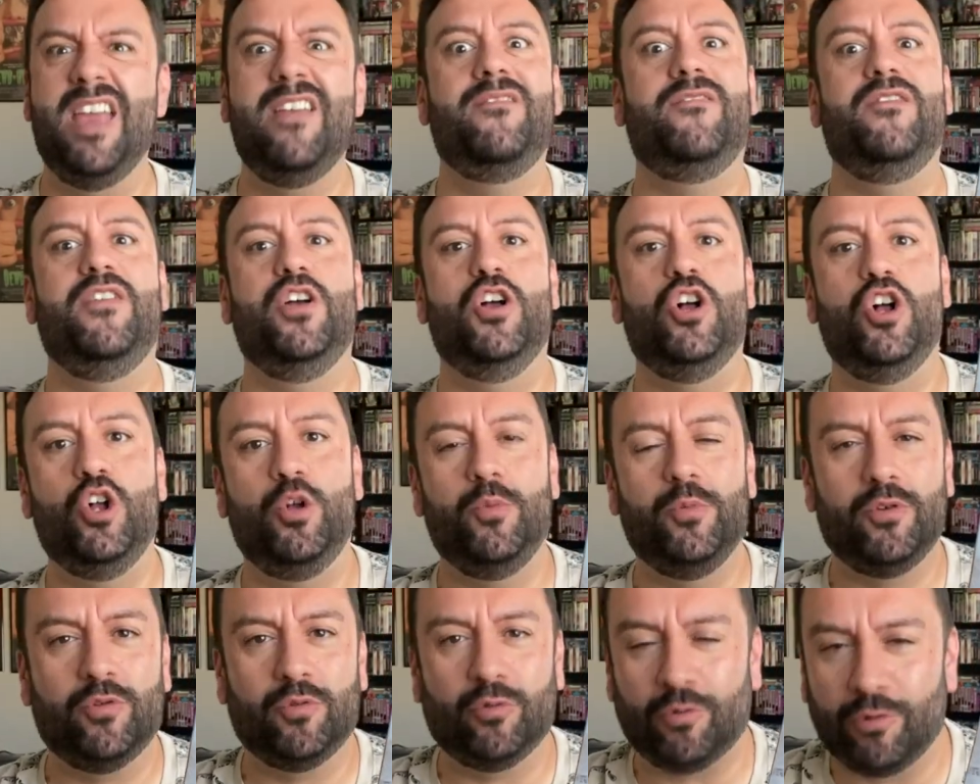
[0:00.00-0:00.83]

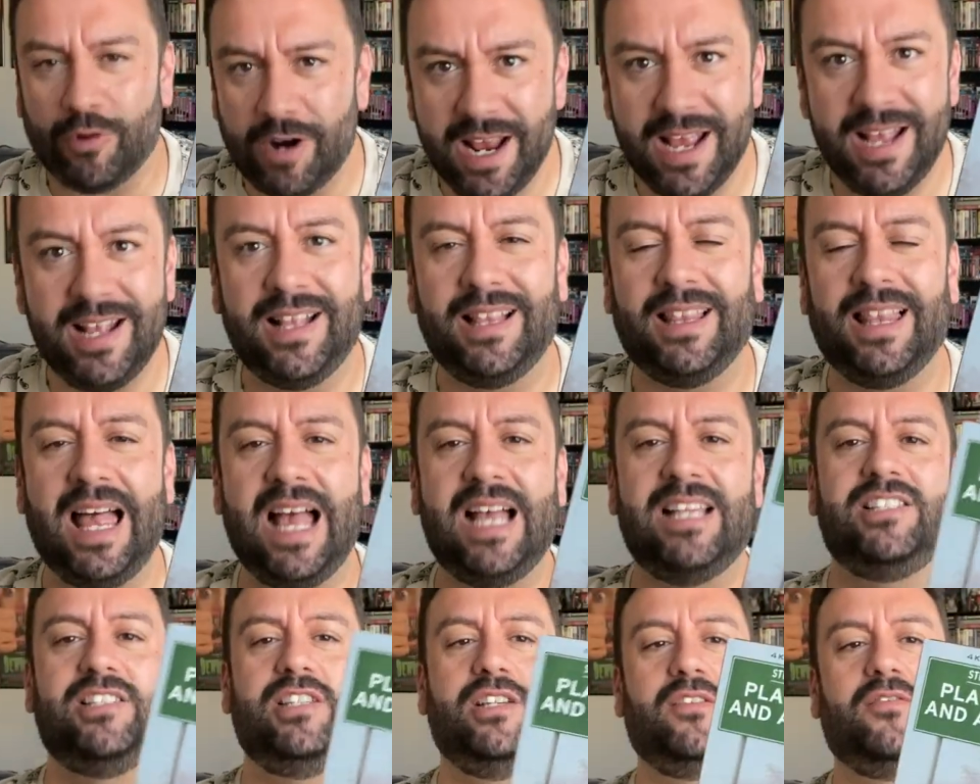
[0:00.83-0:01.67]
film, great
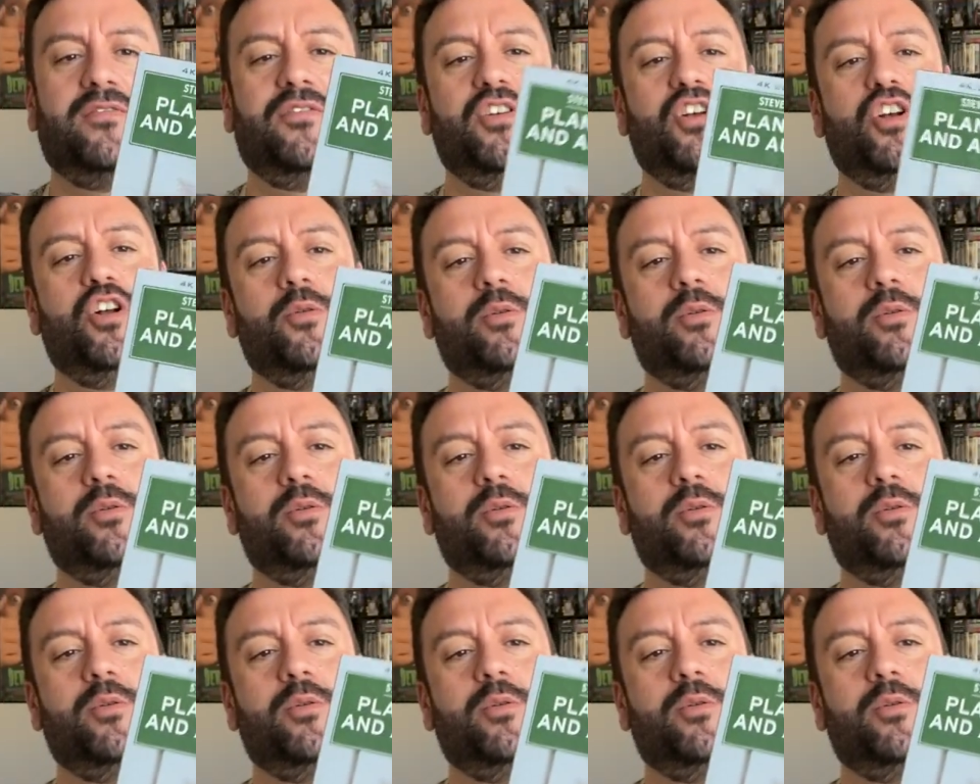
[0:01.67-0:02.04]
classic film,